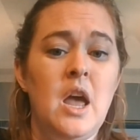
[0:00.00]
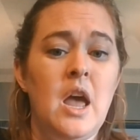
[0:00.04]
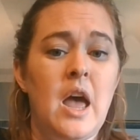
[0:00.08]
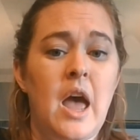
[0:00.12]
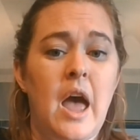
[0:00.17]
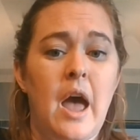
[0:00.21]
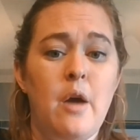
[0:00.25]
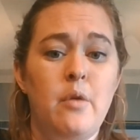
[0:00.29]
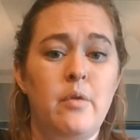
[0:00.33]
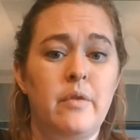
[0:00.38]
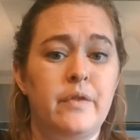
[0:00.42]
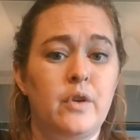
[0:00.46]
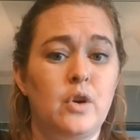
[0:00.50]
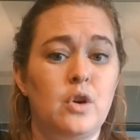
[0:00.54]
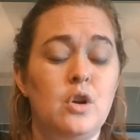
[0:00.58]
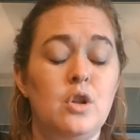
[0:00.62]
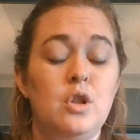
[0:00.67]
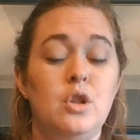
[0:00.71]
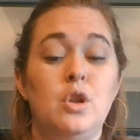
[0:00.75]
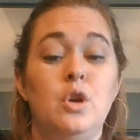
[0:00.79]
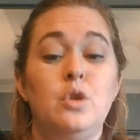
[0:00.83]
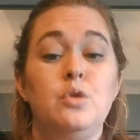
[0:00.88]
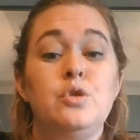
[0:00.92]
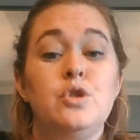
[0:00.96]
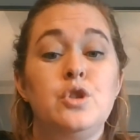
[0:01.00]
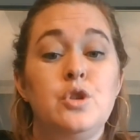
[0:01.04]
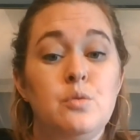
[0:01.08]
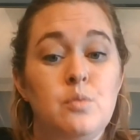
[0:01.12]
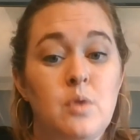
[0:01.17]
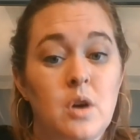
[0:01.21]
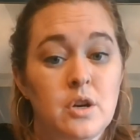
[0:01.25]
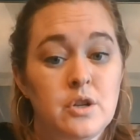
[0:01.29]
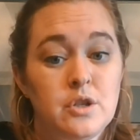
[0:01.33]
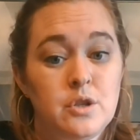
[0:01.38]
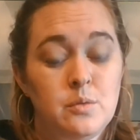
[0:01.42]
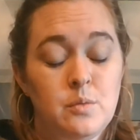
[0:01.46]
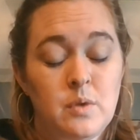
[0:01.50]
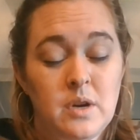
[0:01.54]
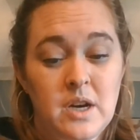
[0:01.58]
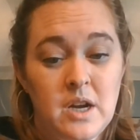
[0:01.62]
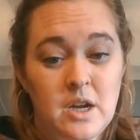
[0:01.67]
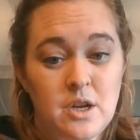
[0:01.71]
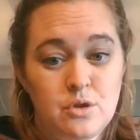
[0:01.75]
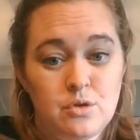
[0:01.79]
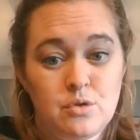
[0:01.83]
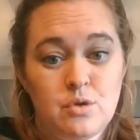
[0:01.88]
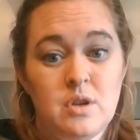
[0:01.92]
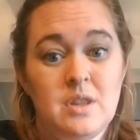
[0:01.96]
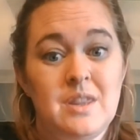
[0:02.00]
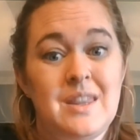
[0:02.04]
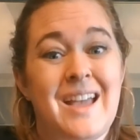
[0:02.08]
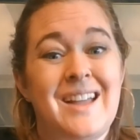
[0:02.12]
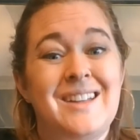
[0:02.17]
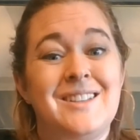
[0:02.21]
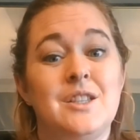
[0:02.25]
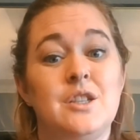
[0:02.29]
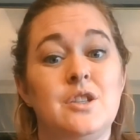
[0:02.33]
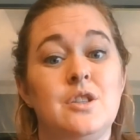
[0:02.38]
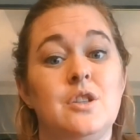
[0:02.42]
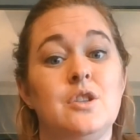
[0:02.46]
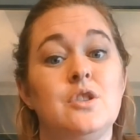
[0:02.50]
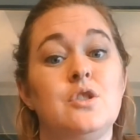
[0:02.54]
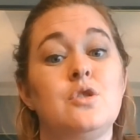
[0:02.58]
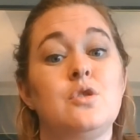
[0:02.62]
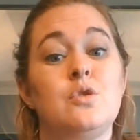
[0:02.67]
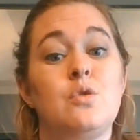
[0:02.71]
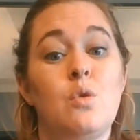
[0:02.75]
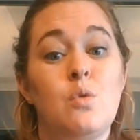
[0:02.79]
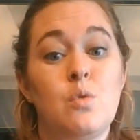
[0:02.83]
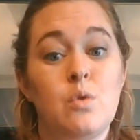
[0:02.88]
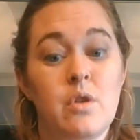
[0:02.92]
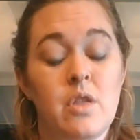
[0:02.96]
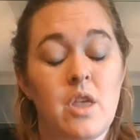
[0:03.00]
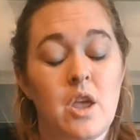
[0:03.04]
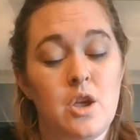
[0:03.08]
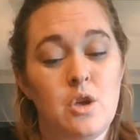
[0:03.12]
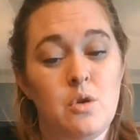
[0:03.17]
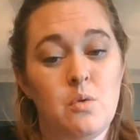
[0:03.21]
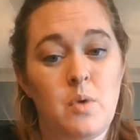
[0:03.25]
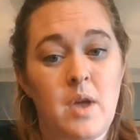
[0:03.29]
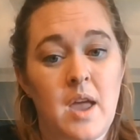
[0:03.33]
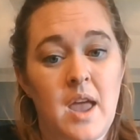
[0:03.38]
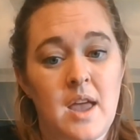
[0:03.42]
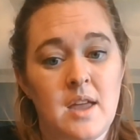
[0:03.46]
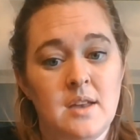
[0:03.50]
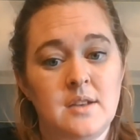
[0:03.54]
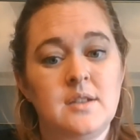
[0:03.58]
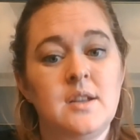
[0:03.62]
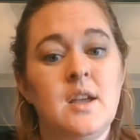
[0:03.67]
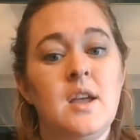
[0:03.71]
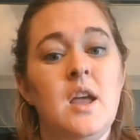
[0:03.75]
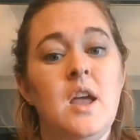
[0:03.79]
However close you are to 100, that's the score that you get,